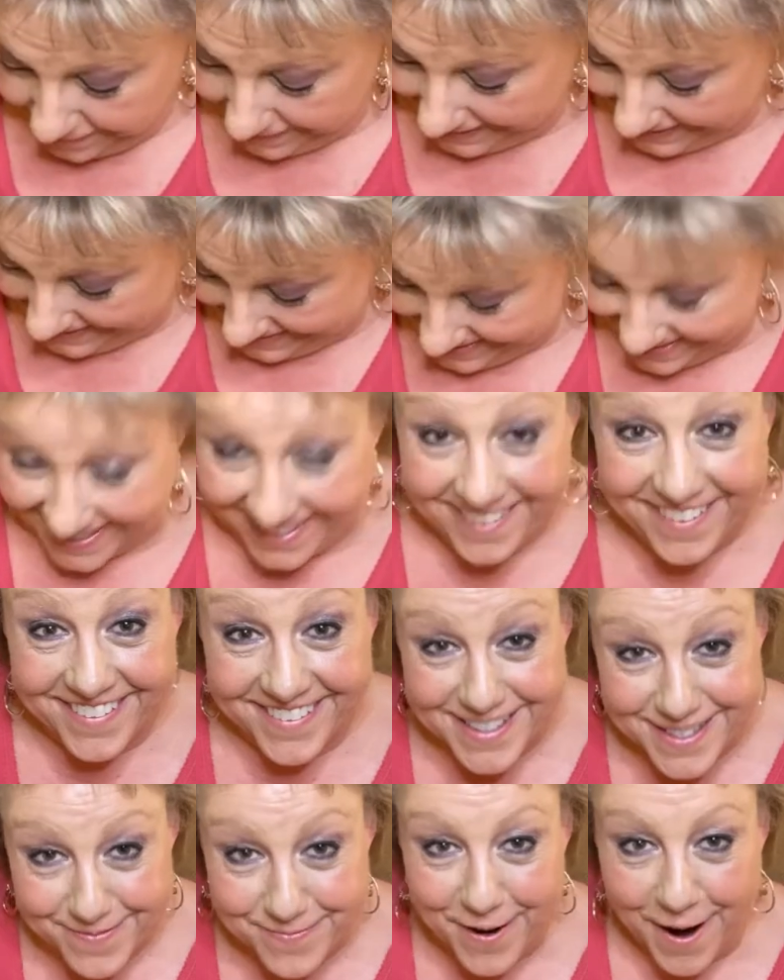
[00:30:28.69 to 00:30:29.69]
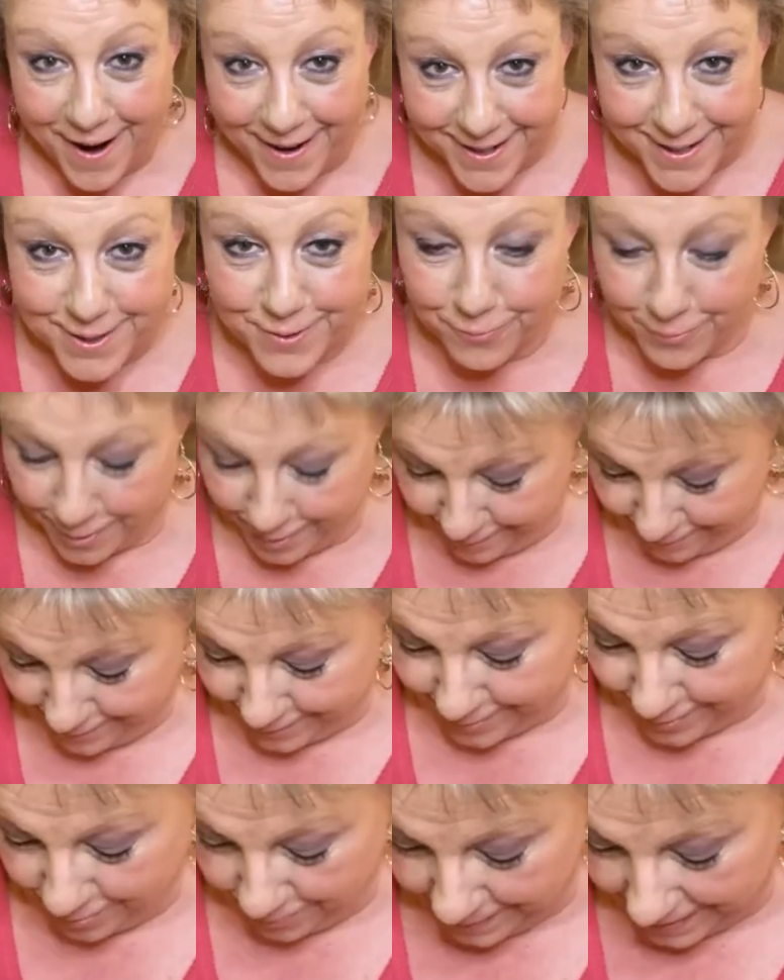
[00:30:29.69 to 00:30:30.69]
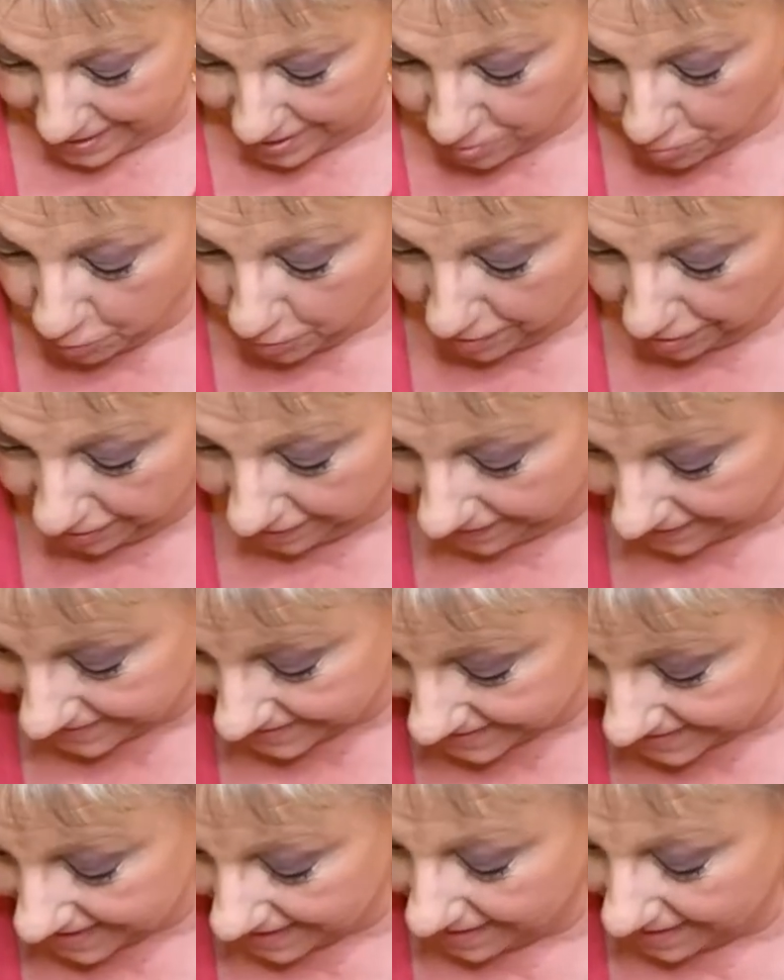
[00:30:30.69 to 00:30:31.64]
Like I said, all these products work for so many cool things,